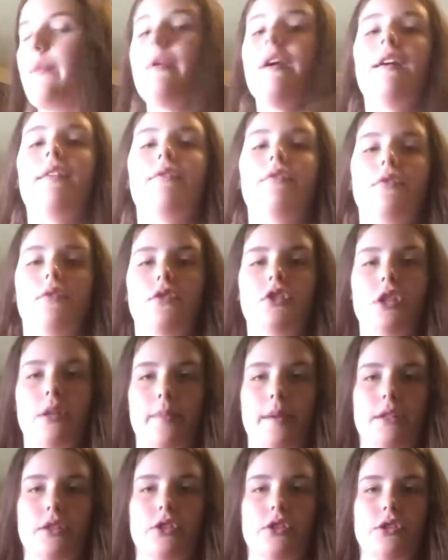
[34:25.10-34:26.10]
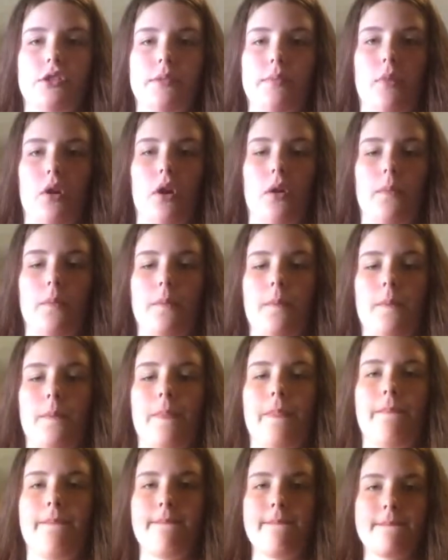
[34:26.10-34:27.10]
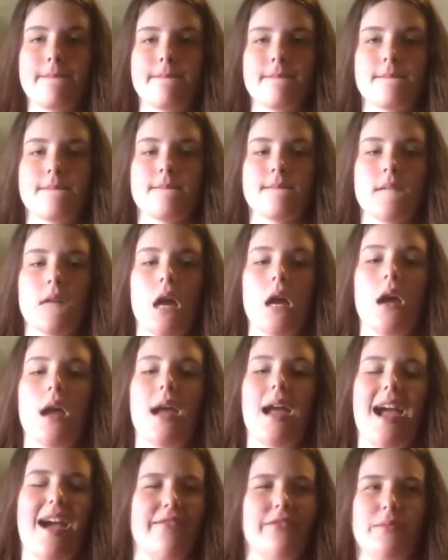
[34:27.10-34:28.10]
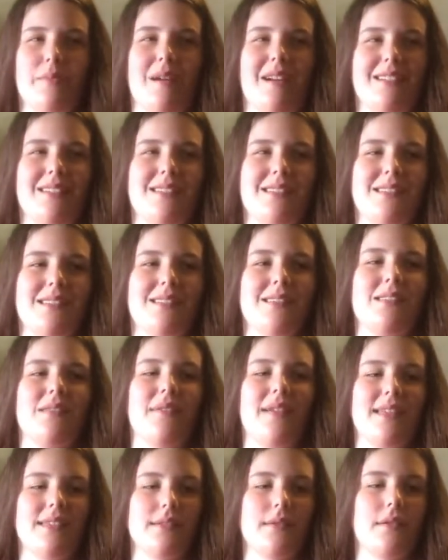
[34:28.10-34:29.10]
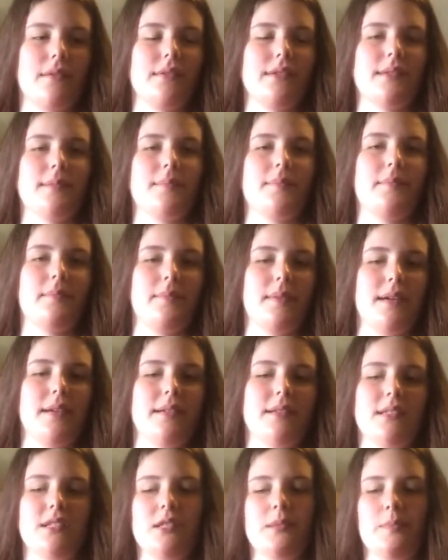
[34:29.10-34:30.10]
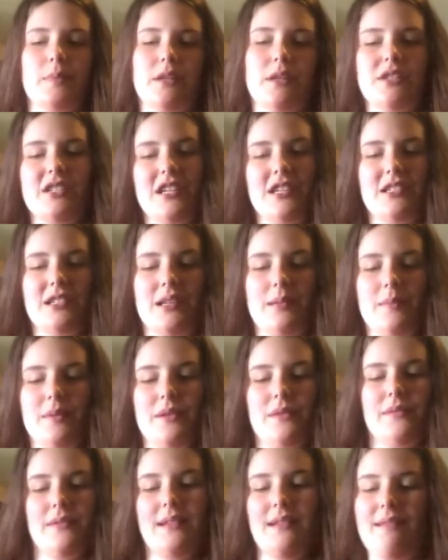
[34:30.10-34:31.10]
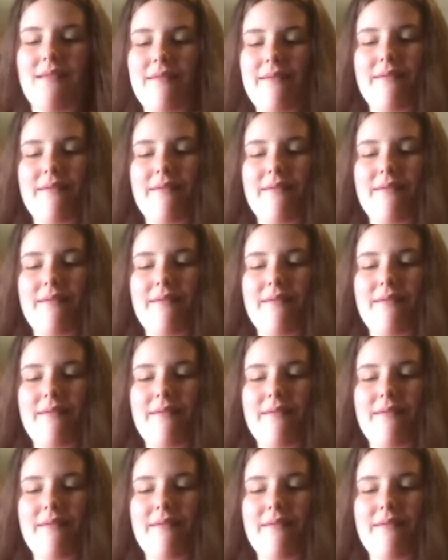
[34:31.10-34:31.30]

And we have cheer pictures tomorrow after practice, so that's gross. But just bring dry shampoo in.